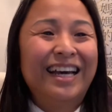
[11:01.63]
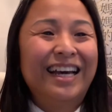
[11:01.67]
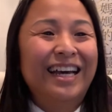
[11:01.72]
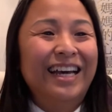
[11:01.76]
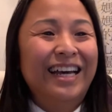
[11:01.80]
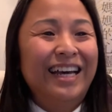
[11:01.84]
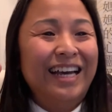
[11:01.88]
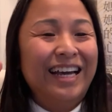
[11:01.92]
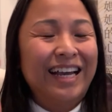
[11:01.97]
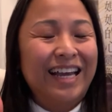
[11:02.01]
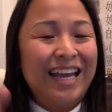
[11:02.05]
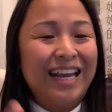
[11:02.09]

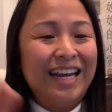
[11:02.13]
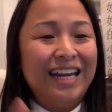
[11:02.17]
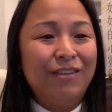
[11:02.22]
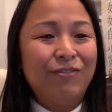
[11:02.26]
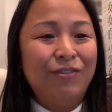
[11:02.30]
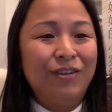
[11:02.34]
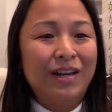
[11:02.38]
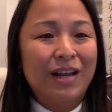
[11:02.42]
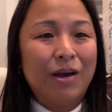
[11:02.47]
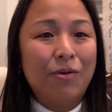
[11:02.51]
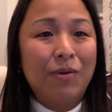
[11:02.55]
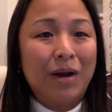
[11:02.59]
Again, if
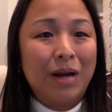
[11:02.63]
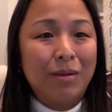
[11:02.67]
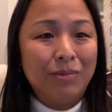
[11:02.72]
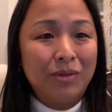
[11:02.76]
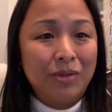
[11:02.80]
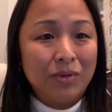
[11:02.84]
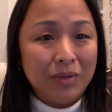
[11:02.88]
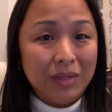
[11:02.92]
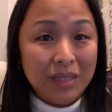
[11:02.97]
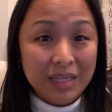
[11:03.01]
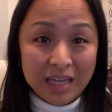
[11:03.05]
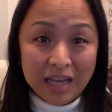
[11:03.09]
you like what I'm
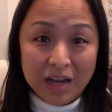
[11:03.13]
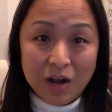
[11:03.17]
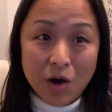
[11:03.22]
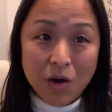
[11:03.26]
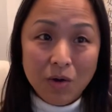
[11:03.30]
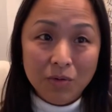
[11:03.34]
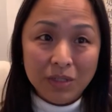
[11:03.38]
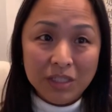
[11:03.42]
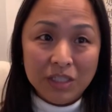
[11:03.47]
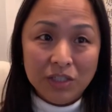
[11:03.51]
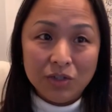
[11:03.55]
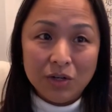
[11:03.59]
doing, you can
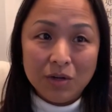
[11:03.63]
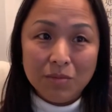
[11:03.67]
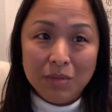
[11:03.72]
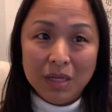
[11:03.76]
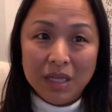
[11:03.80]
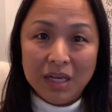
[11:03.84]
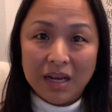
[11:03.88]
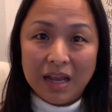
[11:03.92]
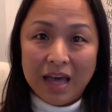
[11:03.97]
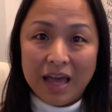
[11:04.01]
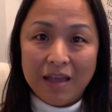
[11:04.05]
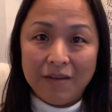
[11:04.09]
always join
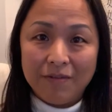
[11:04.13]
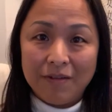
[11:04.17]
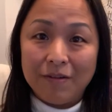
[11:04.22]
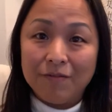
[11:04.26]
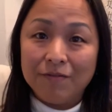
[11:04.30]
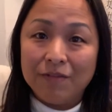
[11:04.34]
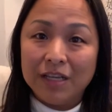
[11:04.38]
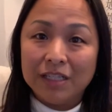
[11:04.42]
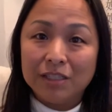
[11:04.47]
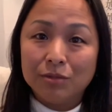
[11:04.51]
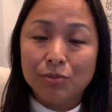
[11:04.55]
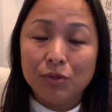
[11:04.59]
me live on
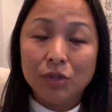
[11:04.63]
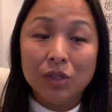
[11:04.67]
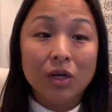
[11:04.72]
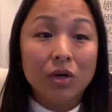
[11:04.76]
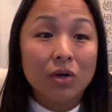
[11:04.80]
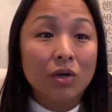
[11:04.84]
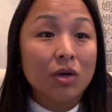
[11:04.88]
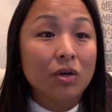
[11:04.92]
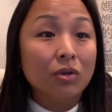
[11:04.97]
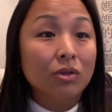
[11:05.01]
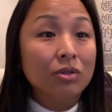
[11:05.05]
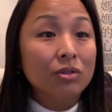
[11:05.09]
Facebook or
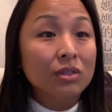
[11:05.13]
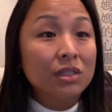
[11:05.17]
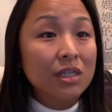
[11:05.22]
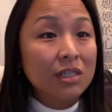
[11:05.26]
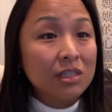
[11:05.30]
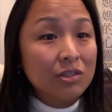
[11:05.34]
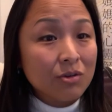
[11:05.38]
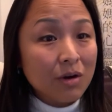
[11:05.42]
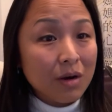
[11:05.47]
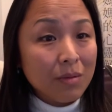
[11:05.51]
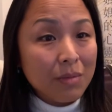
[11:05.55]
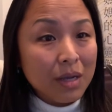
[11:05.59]
go to
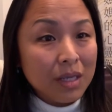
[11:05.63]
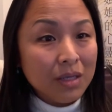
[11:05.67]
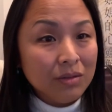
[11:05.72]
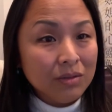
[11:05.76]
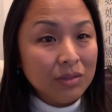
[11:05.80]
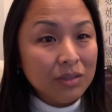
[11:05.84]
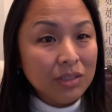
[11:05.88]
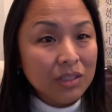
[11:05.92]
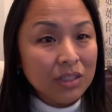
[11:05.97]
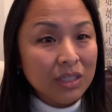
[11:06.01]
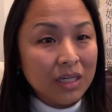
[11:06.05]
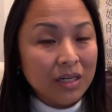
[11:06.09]
subscribe my
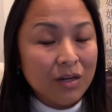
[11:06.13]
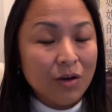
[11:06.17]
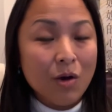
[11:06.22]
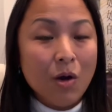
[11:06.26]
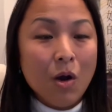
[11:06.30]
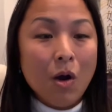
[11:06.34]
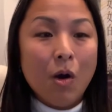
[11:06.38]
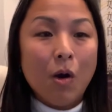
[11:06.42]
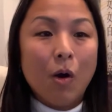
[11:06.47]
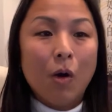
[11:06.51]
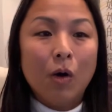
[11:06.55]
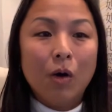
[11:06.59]
YouTube channel
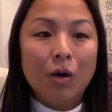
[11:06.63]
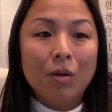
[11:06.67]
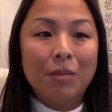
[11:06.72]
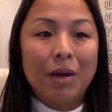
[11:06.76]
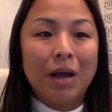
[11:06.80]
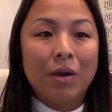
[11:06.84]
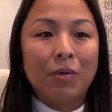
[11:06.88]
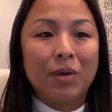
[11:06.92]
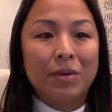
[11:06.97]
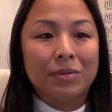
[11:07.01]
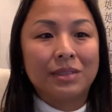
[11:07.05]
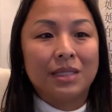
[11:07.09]
or
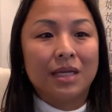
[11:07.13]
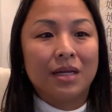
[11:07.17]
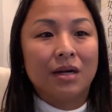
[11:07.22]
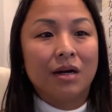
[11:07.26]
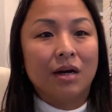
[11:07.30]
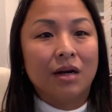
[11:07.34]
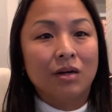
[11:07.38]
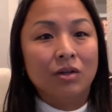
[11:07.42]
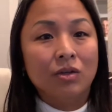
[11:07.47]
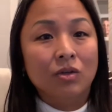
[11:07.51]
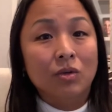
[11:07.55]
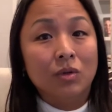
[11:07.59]
my website
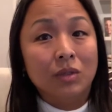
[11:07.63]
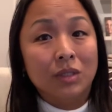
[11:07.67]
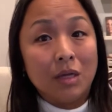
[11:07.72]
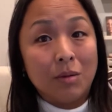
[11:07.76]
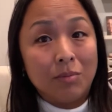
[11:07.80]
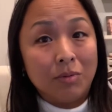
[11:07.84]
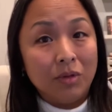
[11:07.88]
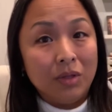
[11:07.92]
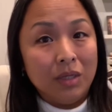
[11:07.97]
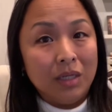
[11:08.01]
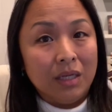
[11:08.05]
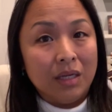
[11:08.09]

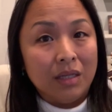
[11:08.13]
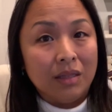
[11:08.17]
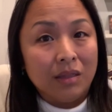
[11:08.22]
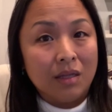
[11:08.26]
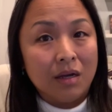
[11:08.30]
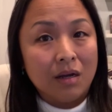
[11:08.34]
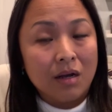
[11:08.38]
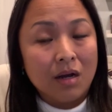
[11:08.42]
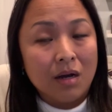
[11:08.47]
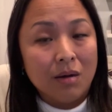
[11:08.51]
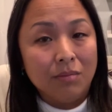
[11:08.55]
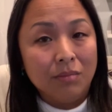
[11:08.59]

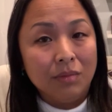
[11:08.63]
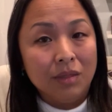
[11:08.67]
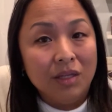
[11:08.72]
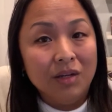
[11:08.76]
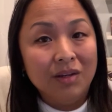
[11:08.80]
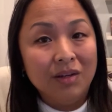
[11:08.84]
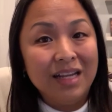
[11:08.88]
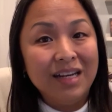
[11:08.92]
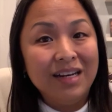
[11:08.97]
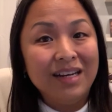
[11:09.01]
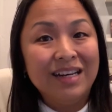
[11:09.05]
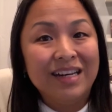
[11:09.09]
ruowen.com.
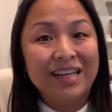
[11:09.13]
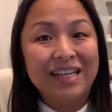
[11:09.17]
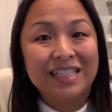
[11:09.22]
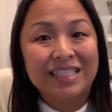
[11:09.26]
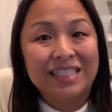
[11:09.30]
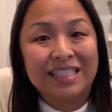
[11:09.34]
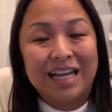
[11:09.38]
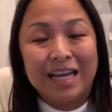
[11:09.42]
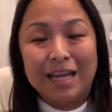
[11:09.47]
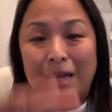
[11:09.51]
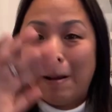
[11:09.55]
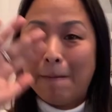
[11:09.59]
Till then,
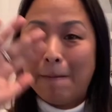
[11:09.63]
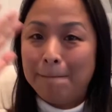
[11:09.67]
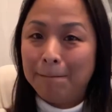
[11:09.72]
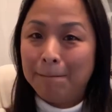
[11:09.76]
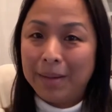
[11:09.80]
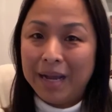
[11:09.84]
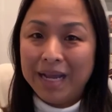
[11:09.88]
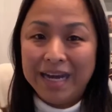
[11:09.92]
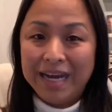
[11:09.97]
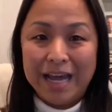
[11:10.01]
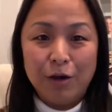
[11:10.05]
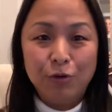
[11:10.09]
next time.
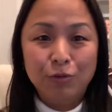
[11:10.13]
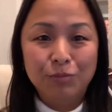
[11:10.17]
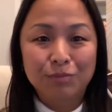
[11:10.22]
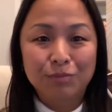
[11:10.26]
Bye now.